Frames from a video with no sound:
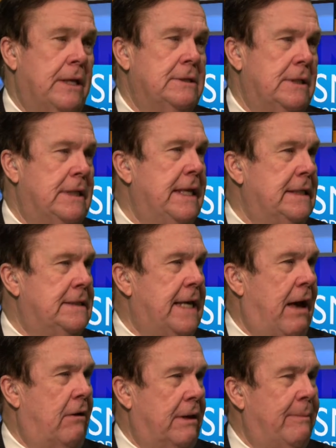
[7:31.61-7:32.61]
It's a neat
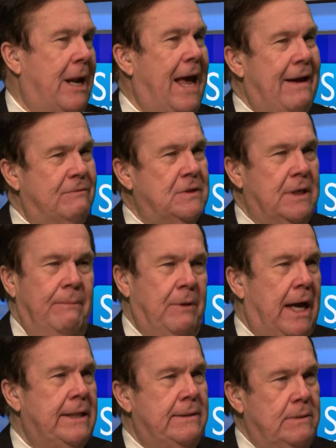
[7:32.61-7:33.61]
talent. I mean, I have some,
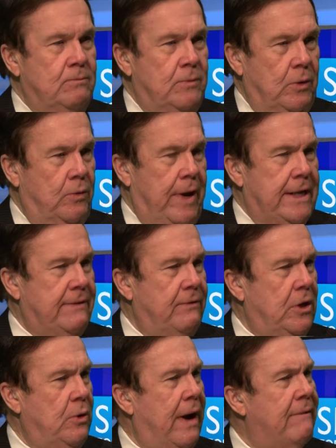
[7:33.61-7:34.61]
not the
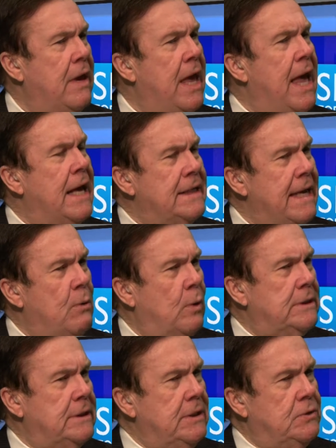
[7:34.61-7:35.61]
creativity you have. Tell you
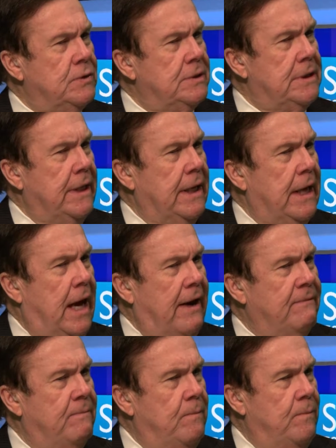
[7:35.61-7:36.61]
what's interesting.
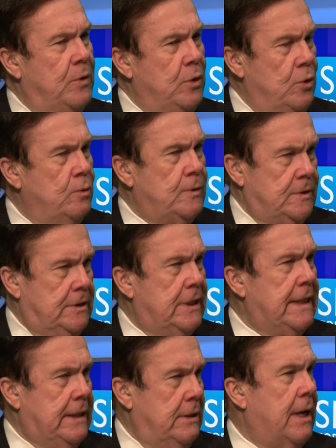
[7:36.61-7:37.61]
Do you
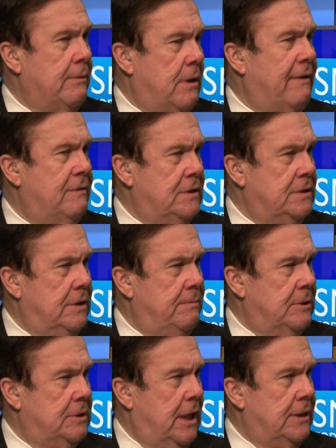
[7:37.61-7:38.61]
sing, obviously,
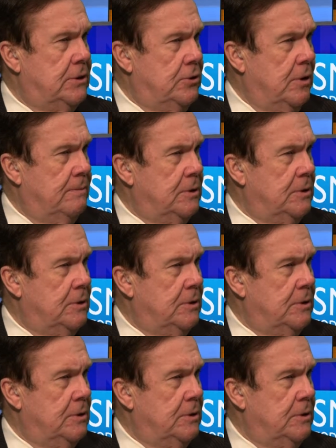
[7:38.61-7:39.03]
besides the drums?